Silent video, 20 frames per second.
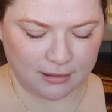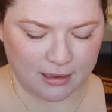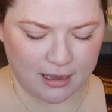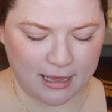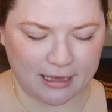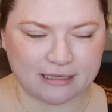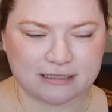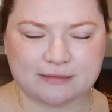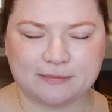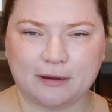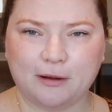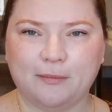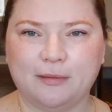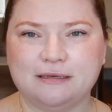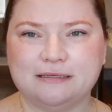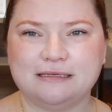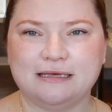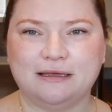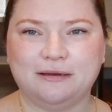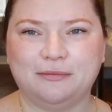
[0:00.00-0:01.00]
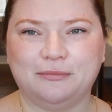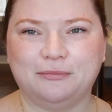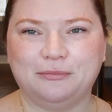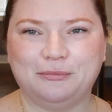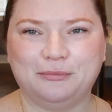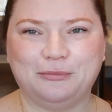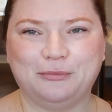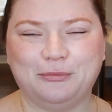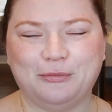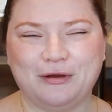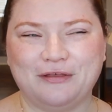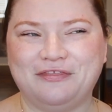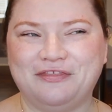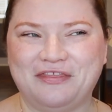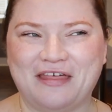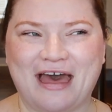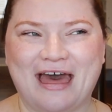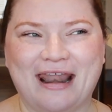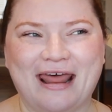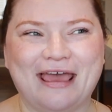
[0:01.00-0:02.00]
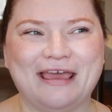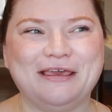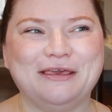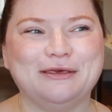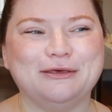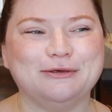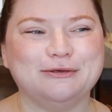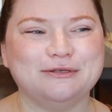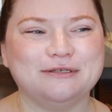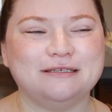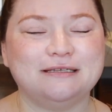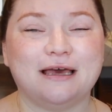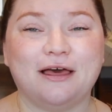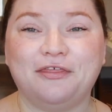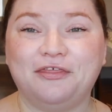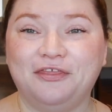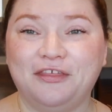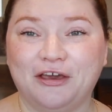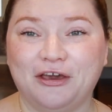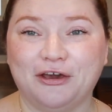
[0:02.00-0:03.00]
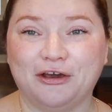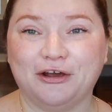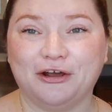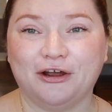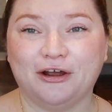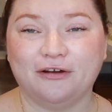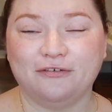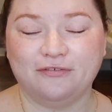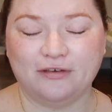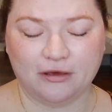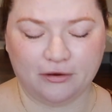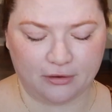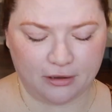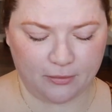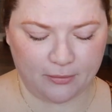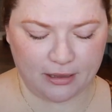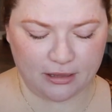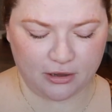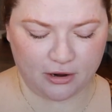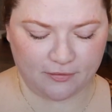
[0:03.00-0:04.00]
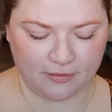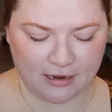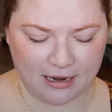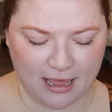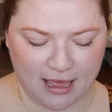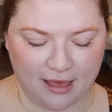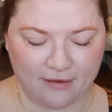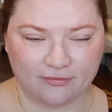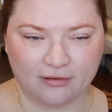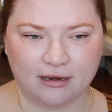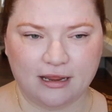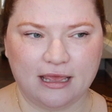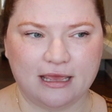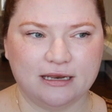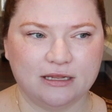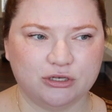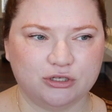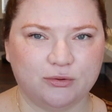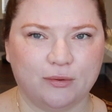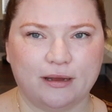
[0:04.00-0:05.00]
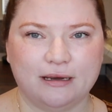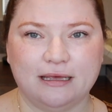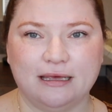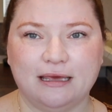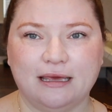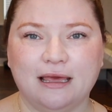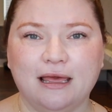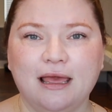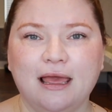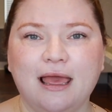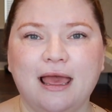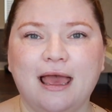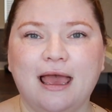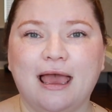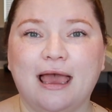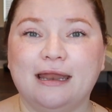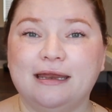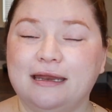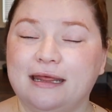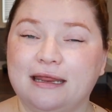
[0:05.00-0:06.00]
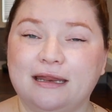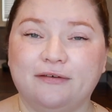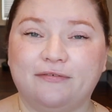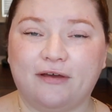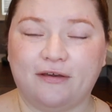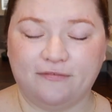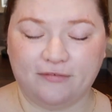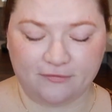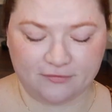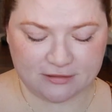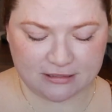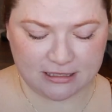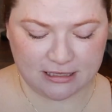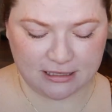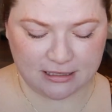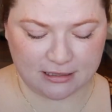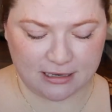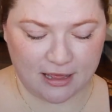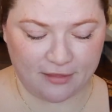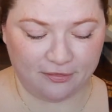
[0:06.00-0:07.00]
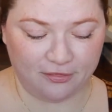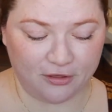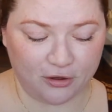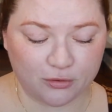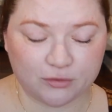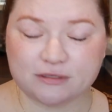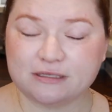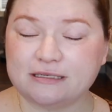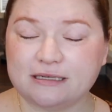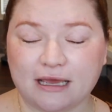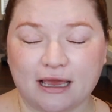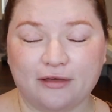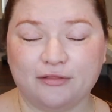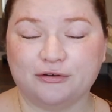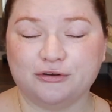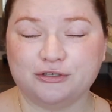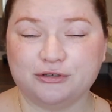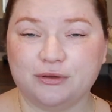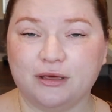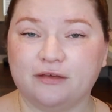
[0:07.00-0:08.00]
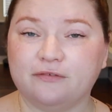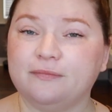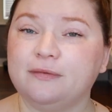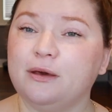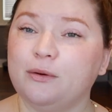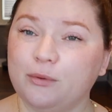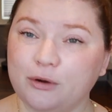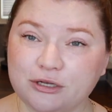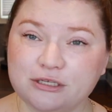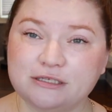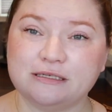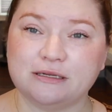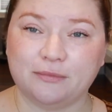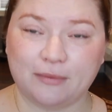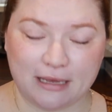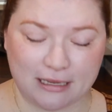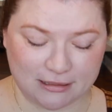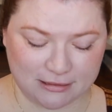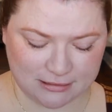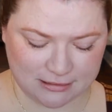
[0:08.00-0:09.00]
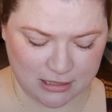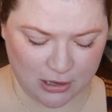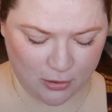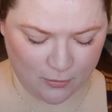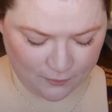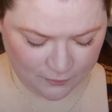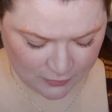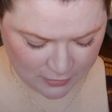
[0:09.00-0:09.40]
experimented with that. I used a thicker fingering weight yarn that I have, an 80-20 and an 85-15, and those together do give me a worsted weight. So